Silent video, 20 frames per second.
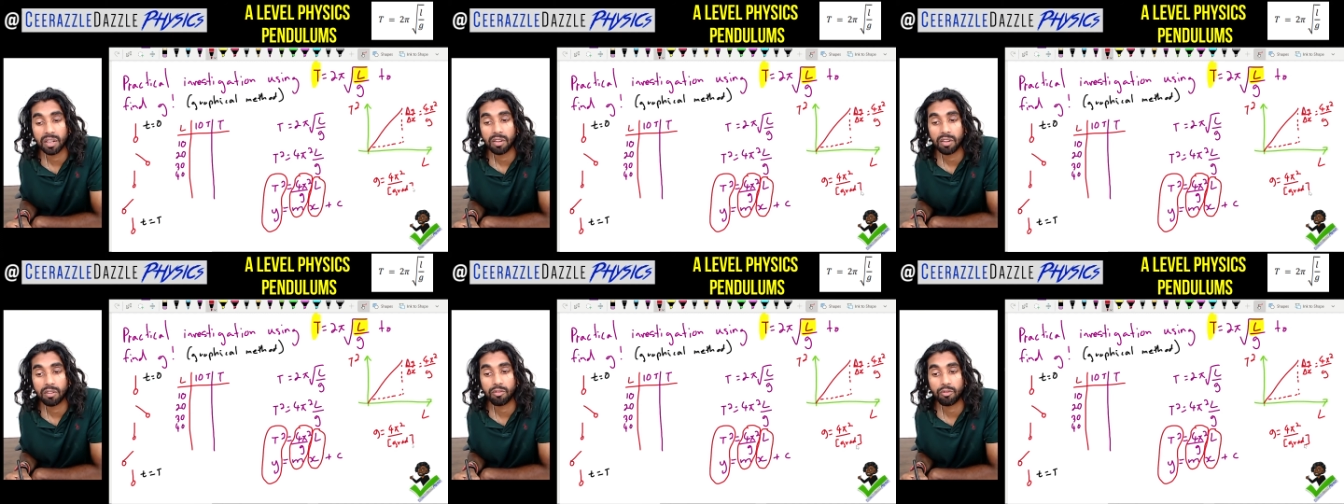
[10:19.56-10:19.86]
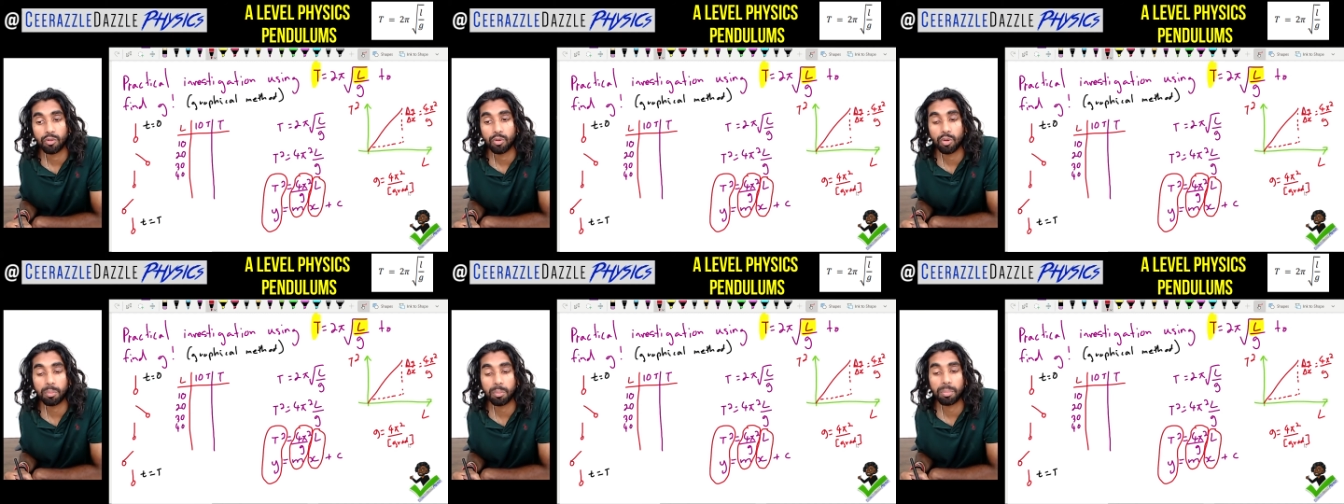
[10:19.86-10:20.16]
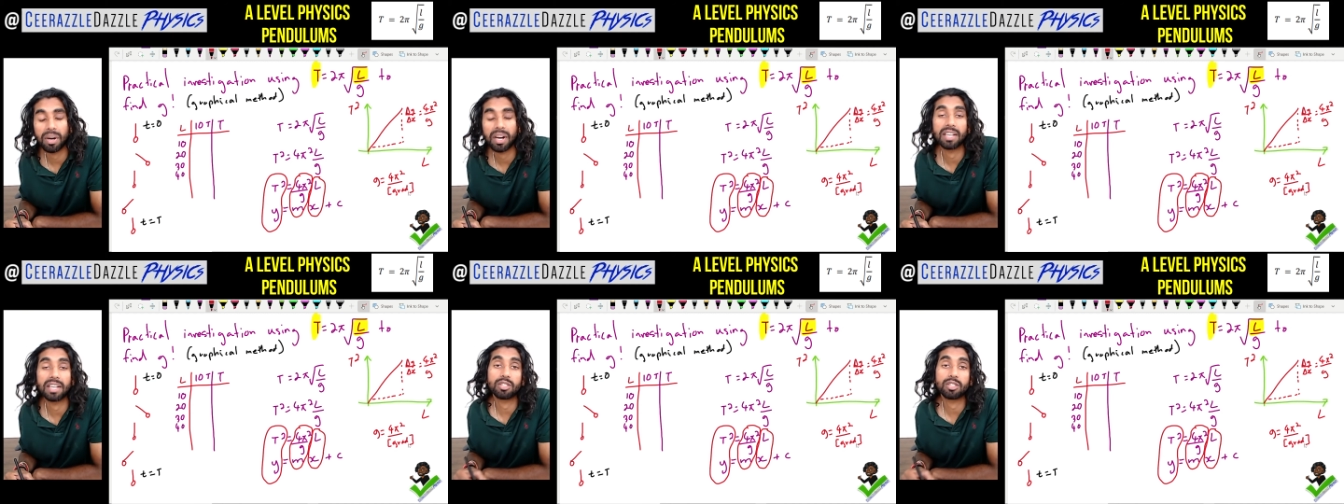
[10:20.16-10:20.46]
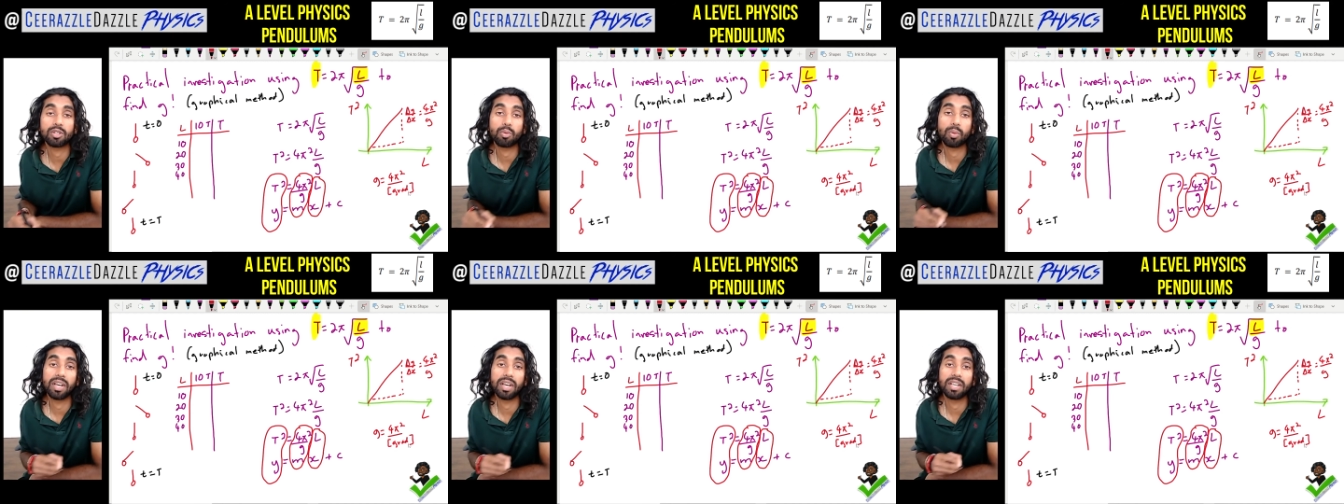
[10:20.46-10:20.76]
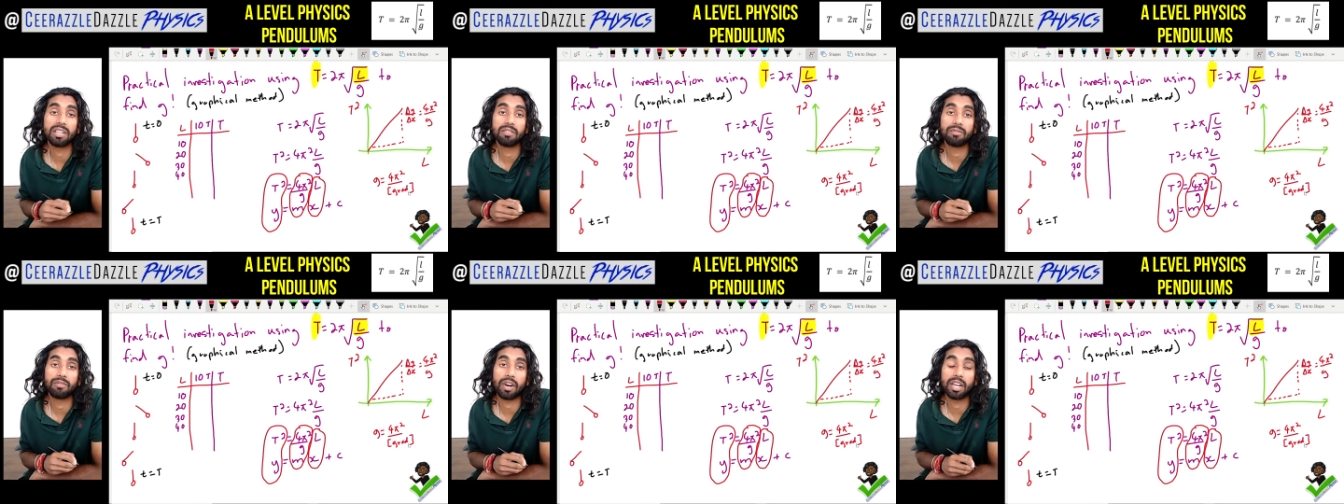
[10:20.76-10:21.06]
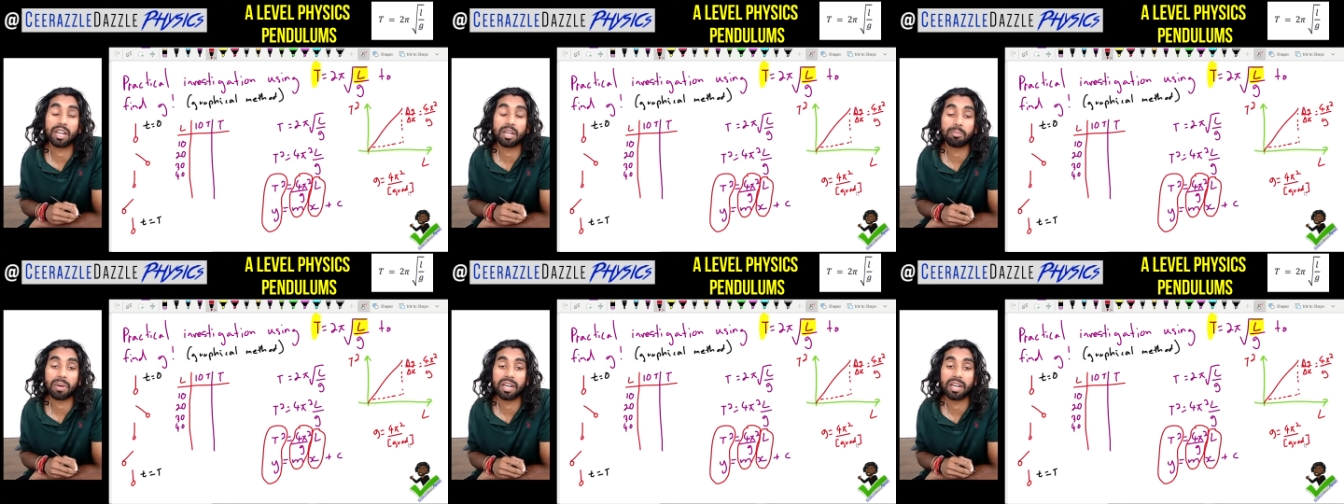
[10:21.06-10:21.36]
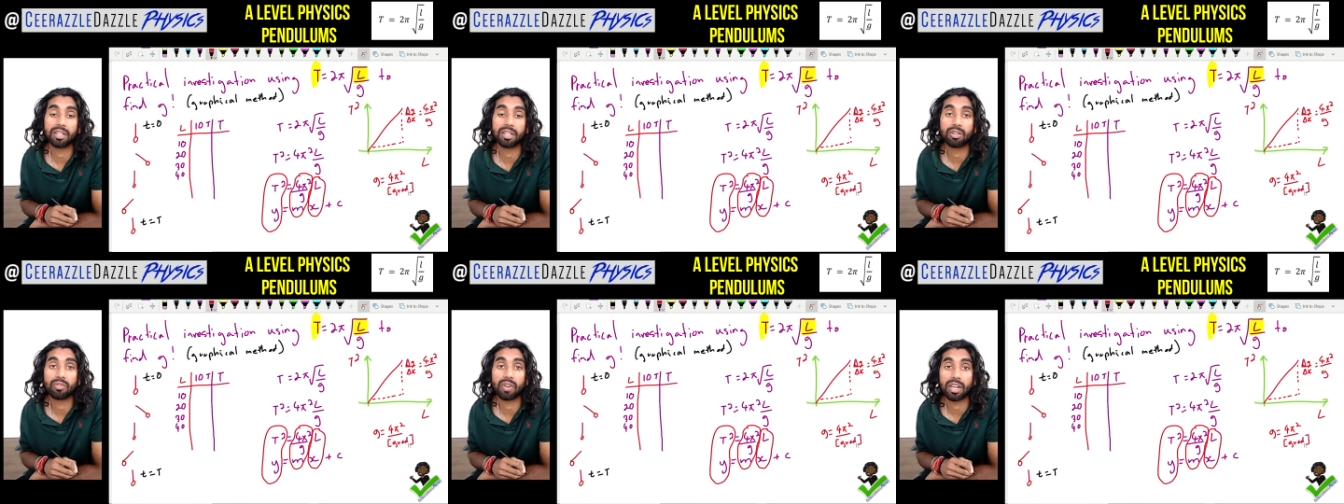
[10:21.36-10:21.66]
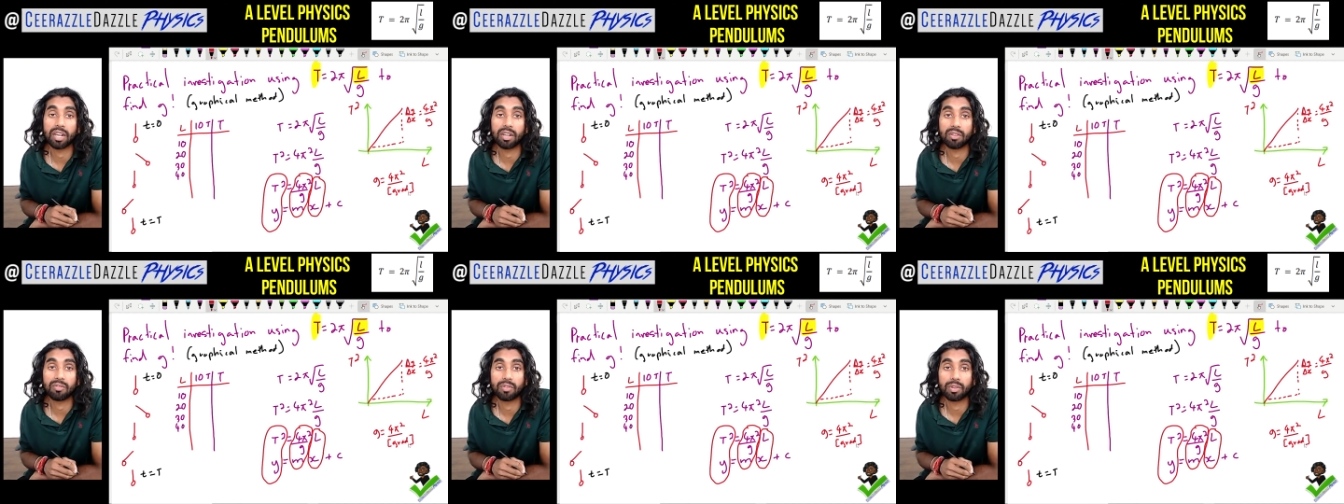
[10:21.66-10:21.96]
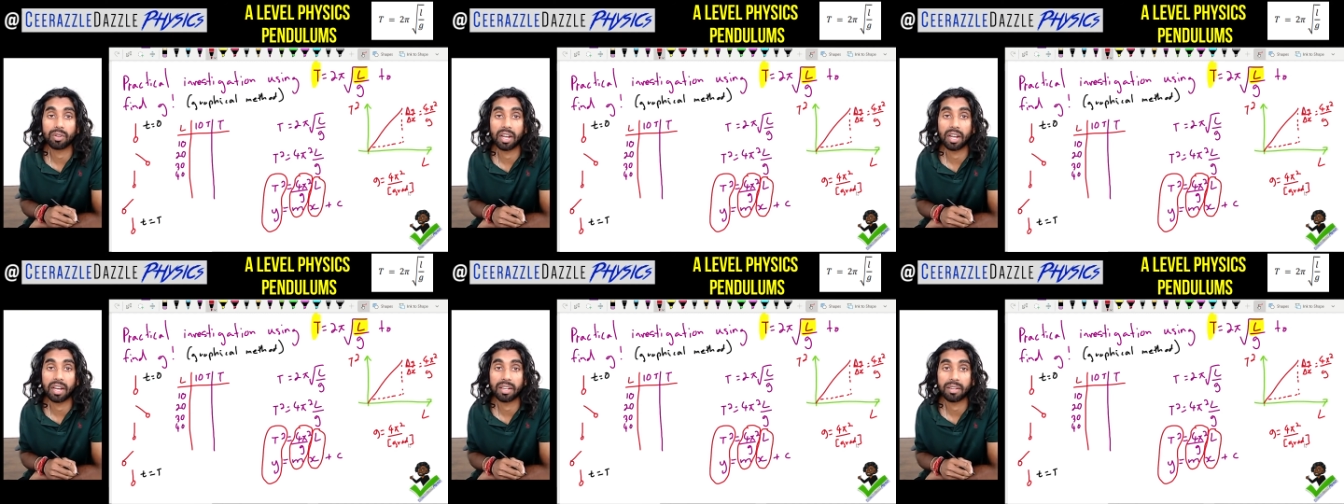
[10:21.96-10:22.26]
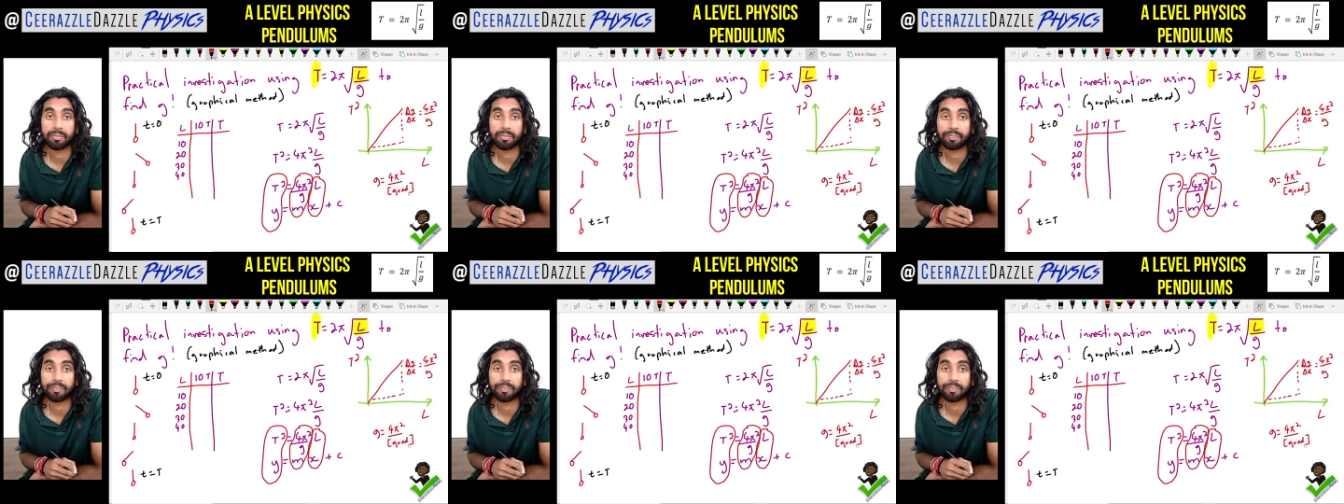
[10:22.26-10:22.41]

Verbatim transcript: 4 pi squared divided by the gradient of your line.